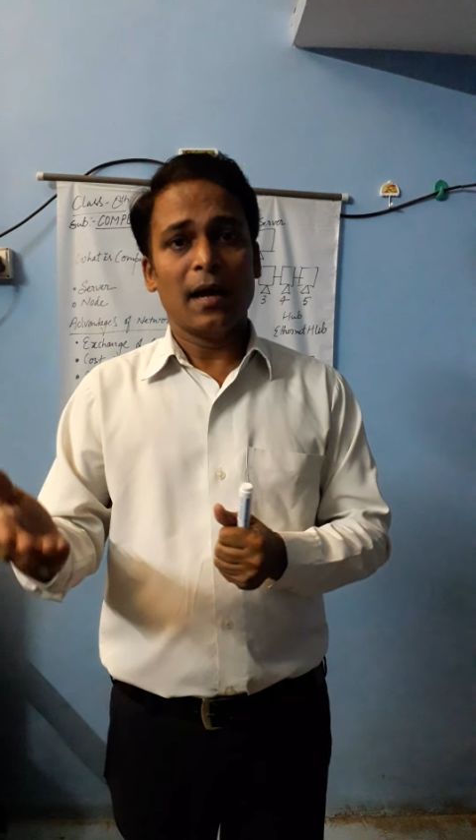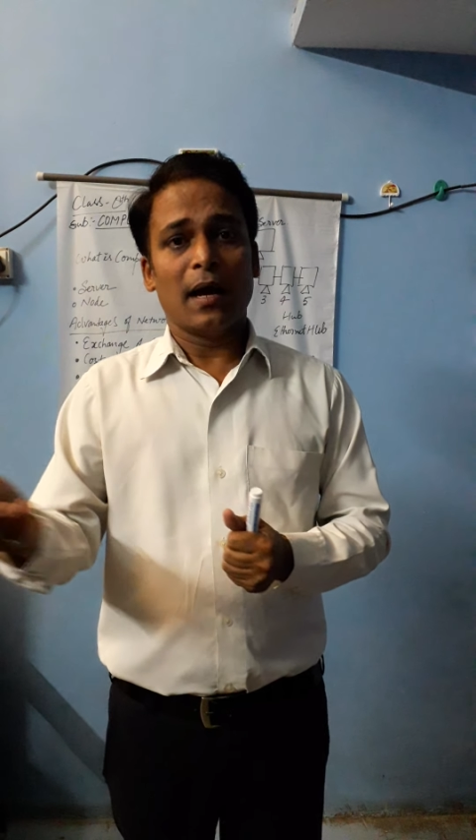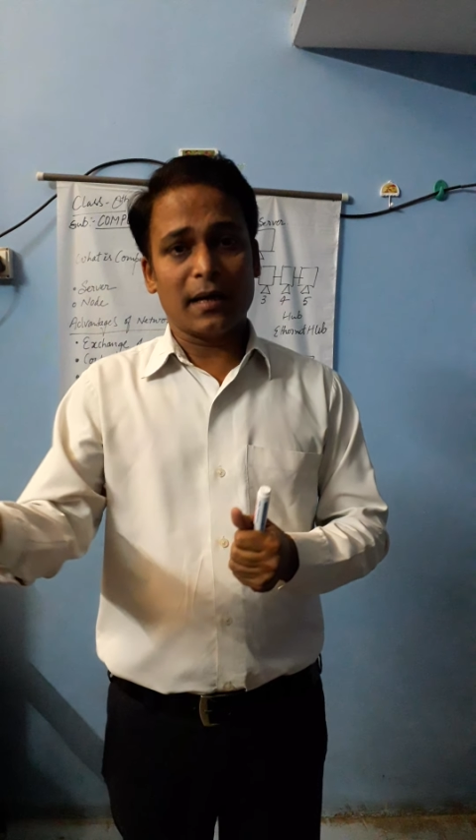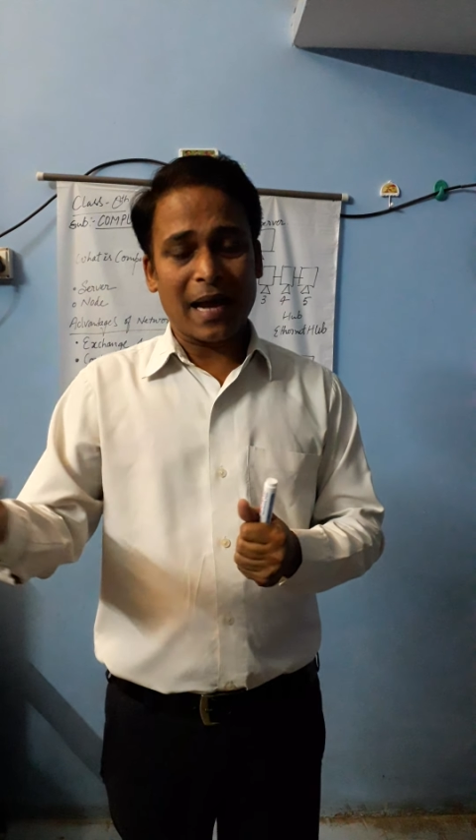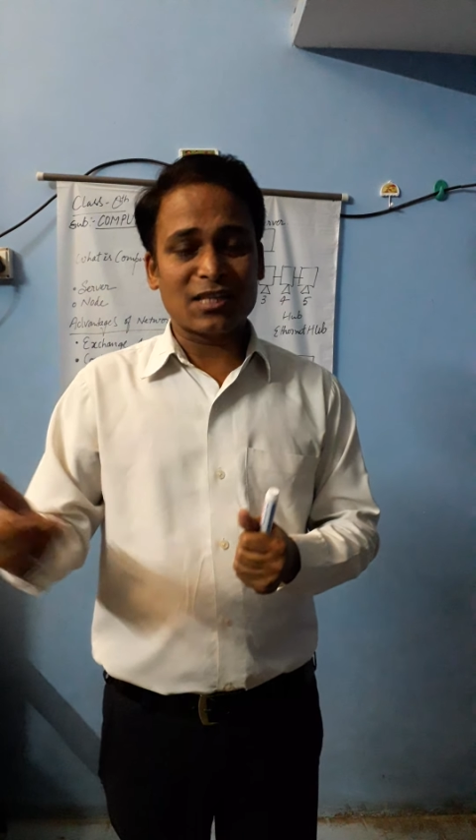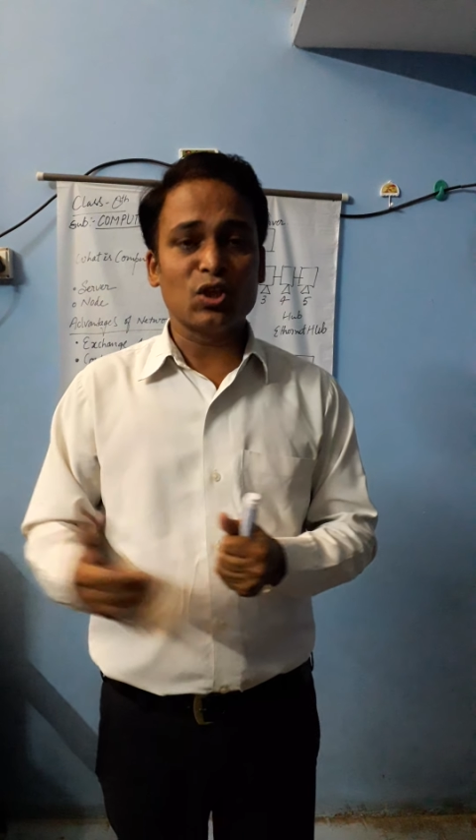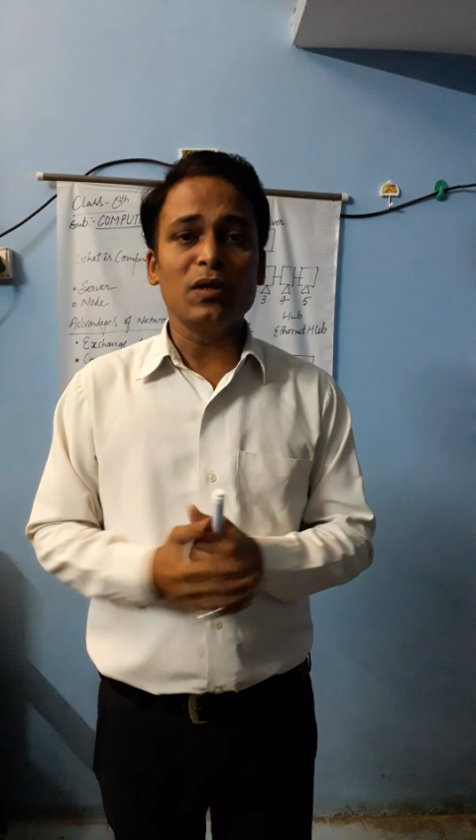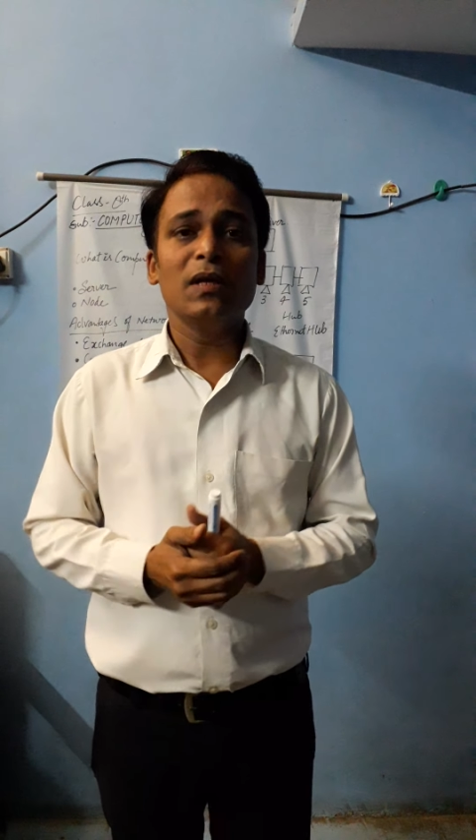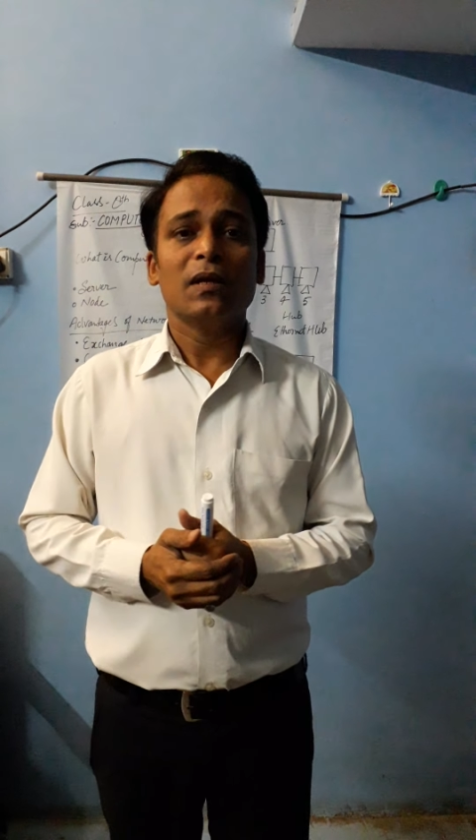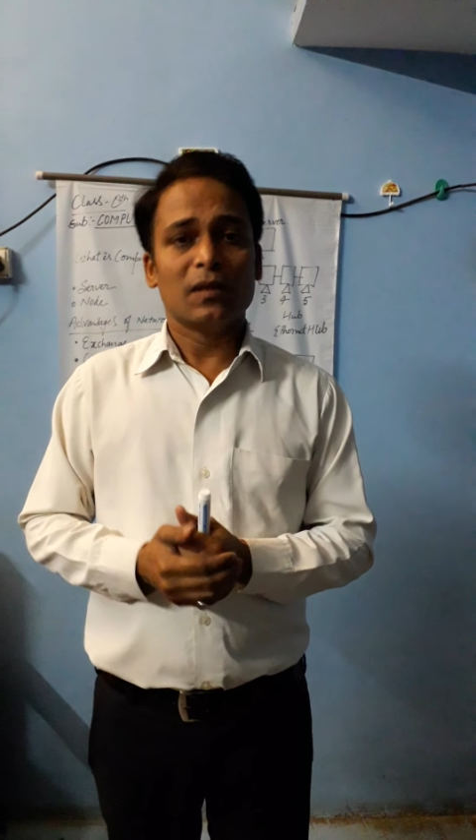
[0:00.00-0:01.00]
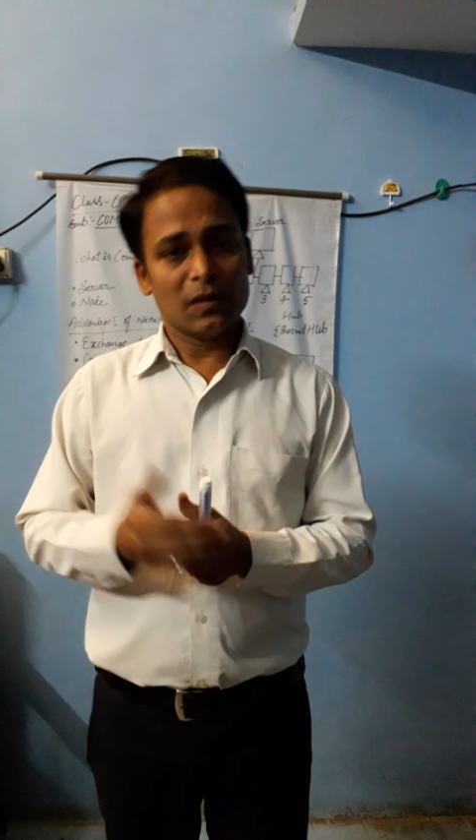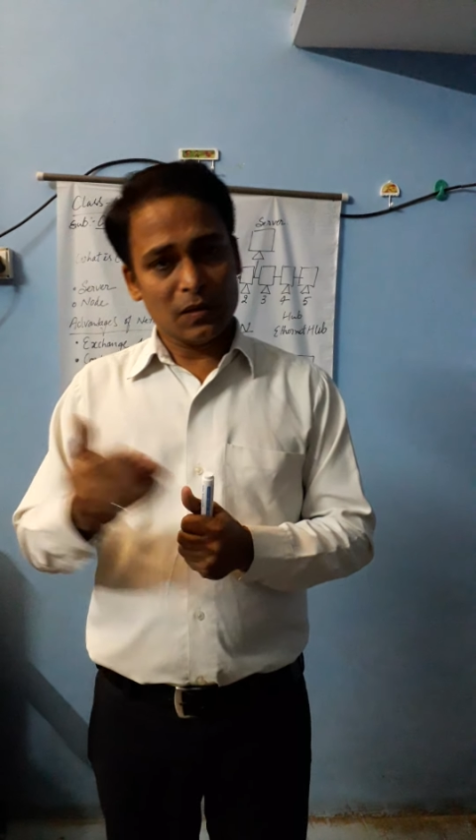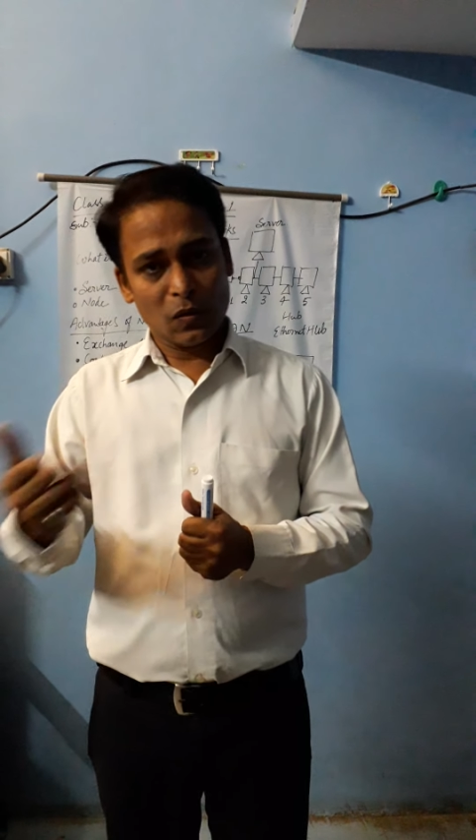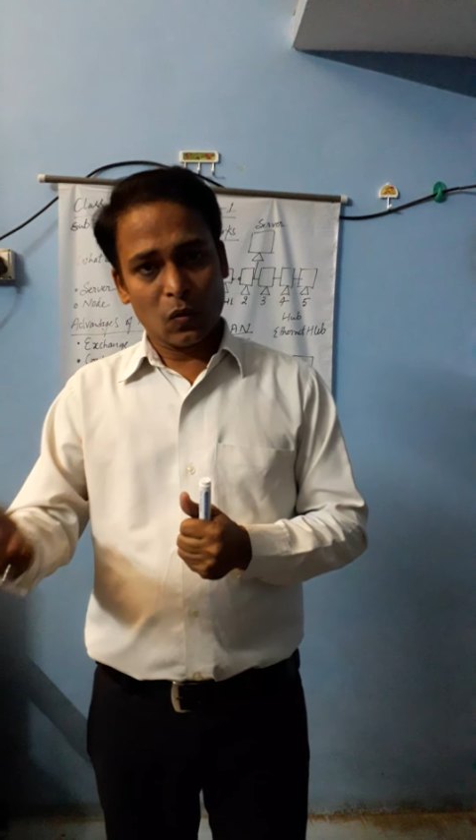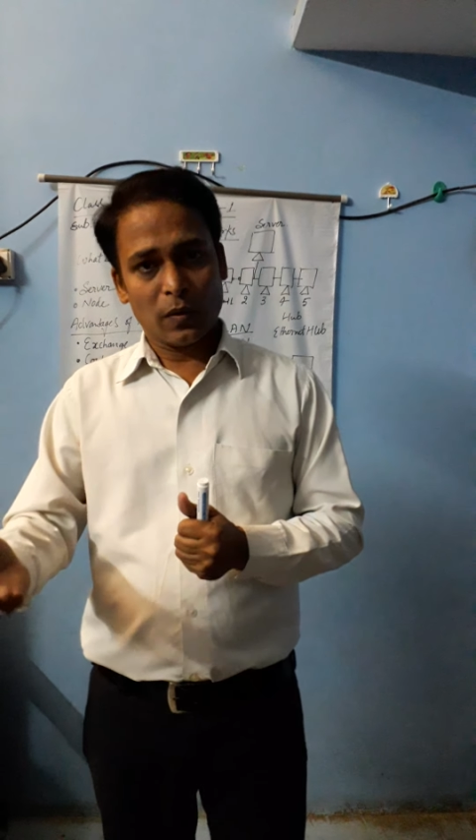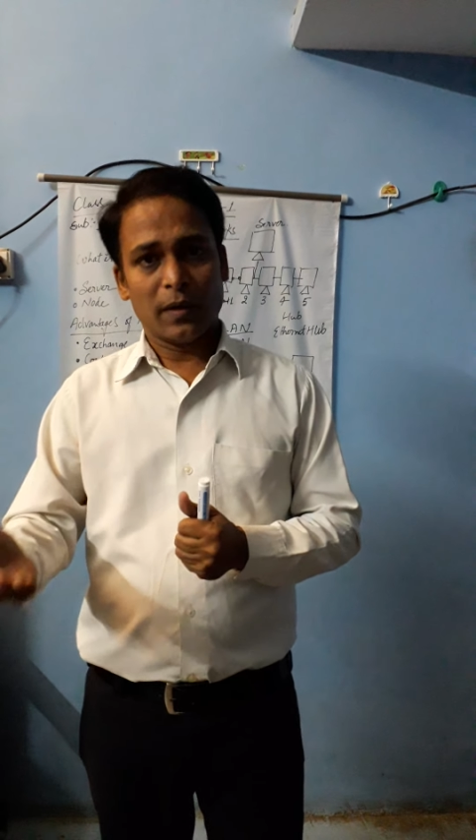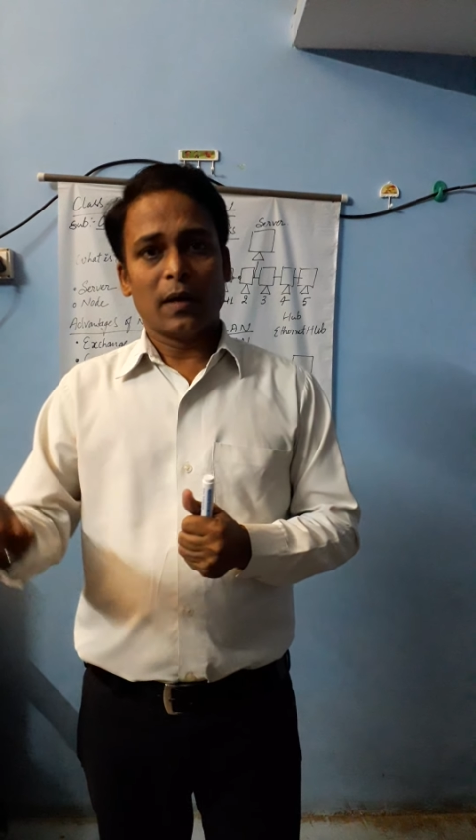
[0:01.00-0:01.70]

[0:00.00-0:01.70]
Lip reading: attaching your